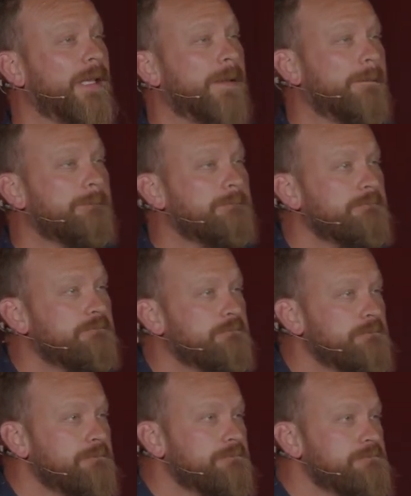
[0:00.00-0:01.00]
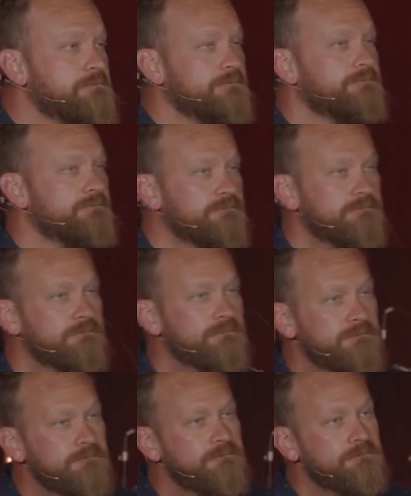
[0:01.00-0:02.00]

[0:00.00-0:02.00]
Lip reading: Nobody speaks.